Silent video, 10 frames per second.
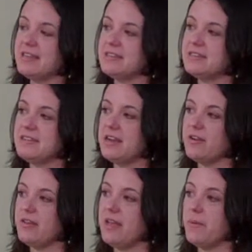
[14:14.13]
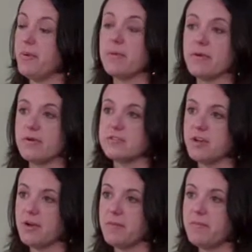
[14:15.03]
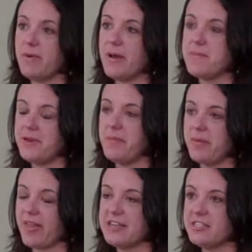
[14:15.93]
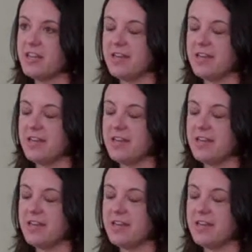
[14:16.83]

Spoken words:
necessarily a biblical term, but manipulation